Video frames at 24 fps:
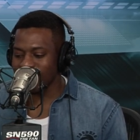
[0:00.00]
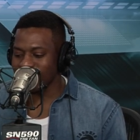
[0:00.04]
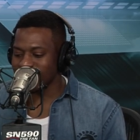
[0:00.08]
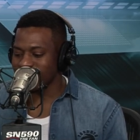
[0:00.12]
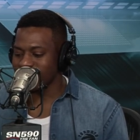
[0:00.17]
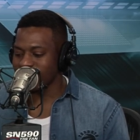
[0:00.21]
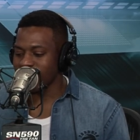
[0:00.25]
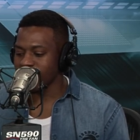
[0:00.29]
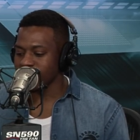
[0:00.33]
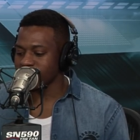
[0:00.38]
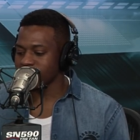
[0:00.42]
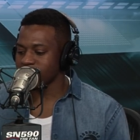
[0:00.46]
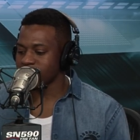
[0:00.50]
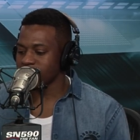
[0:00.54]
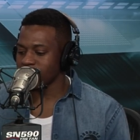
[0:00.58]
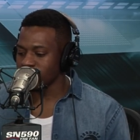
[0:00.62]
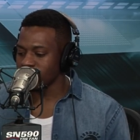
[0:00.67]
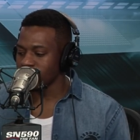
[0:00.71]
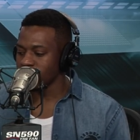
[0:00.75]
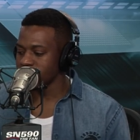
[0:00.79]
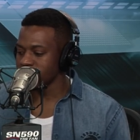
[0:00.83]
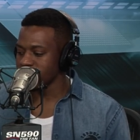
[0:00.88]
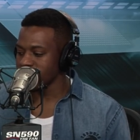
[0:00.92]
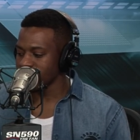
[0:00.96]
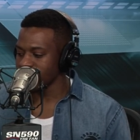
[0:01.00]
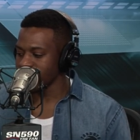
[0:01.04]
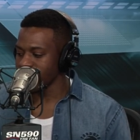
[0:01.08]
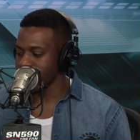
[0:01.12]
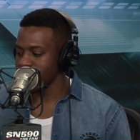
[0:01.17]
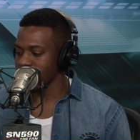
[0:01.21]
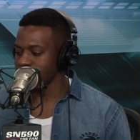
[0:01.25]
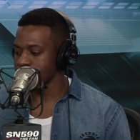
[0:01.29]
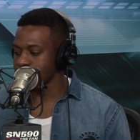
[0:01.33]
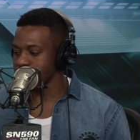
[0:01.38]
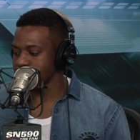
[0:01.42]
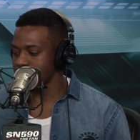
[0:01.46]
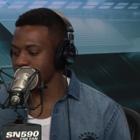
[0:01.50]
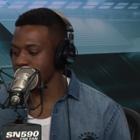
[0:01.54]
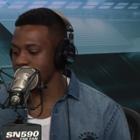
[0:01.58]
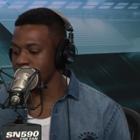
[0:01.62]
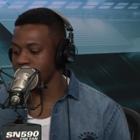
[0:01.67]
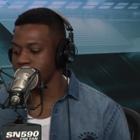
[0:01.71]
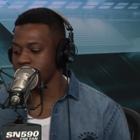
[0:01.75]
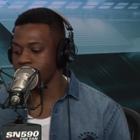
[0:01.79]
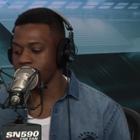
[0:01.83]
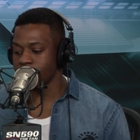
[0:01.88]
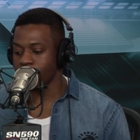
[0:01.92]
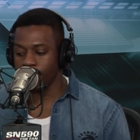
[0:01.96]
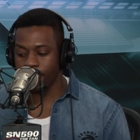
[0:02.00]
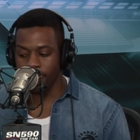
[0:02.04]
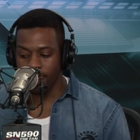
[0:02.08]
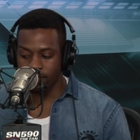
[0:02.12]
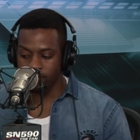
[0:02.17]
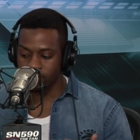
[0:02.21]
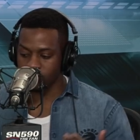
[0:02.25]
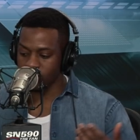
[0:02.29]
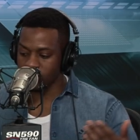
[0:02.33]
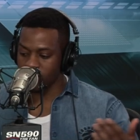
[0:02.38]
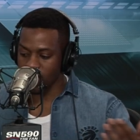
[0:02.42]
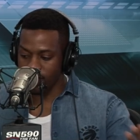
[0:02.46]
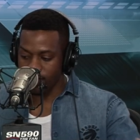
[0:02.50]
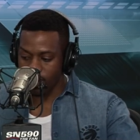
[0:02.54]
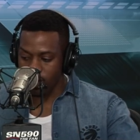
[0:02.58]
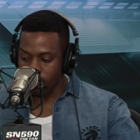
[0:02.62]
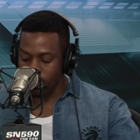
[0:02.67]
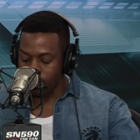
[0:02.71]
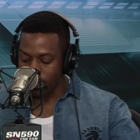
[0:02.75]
assess the closing lineup of JV.